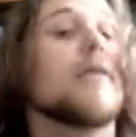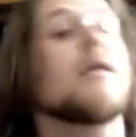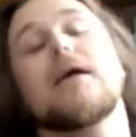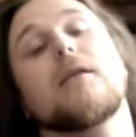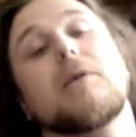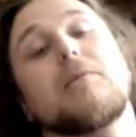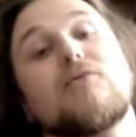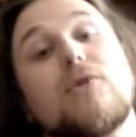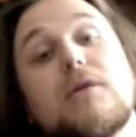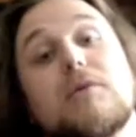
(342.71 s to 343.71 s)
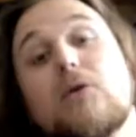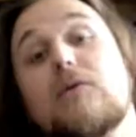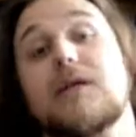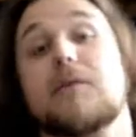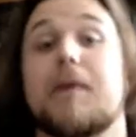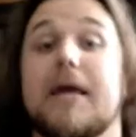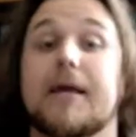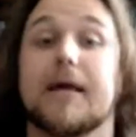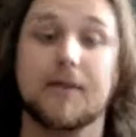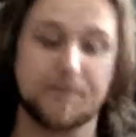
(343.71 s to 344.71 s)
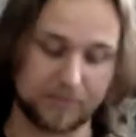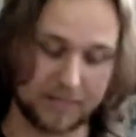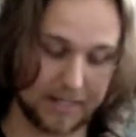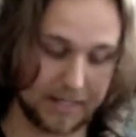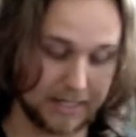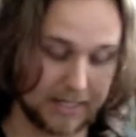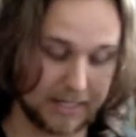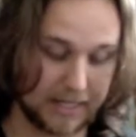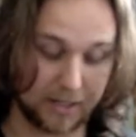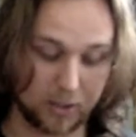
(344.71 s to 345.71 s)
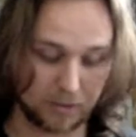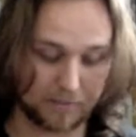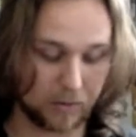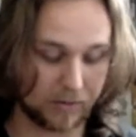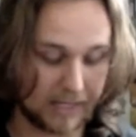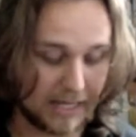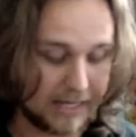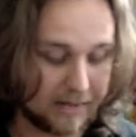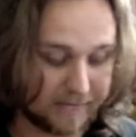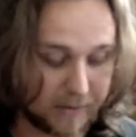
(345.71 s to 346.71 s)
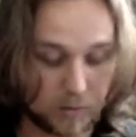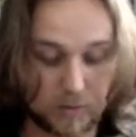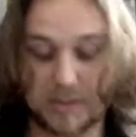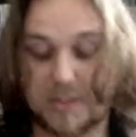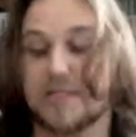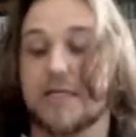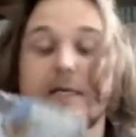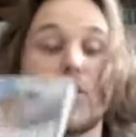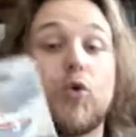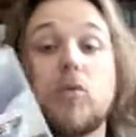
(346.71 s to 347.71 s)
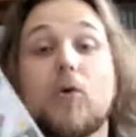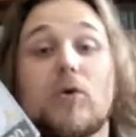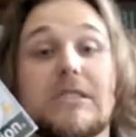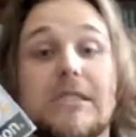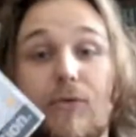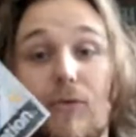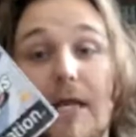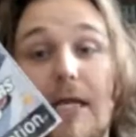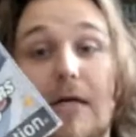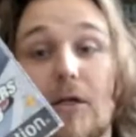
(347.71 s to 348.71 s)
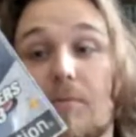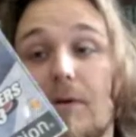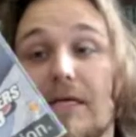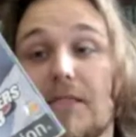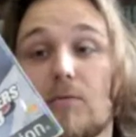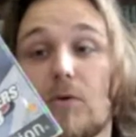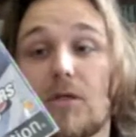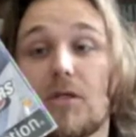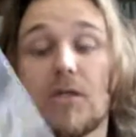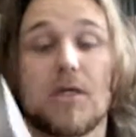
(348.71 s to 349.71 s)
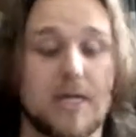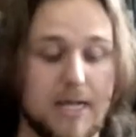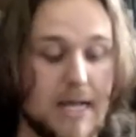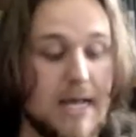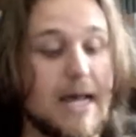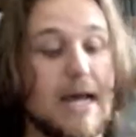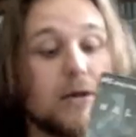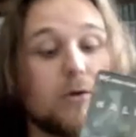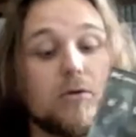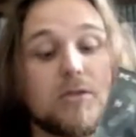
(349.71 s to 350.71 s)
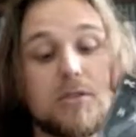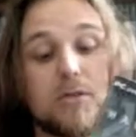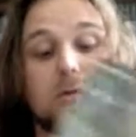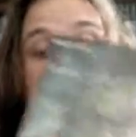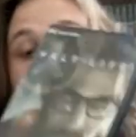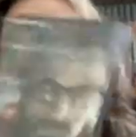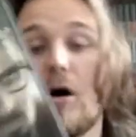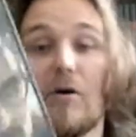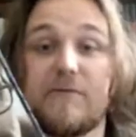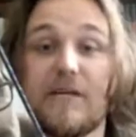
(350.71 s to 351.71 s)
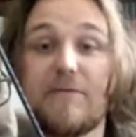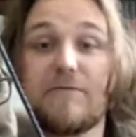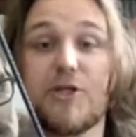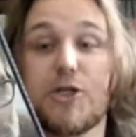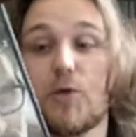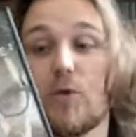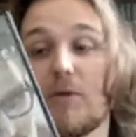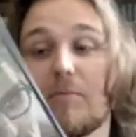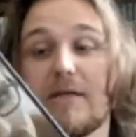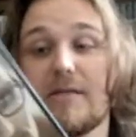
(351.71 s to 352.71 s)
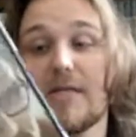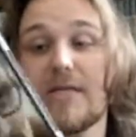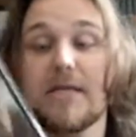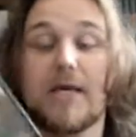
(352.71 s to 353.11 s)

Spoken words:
Then me and my friends went over to Baker, had a look about there, and I found Cool Borders 3 on the PS1, and also Half-Life 2 on the PC.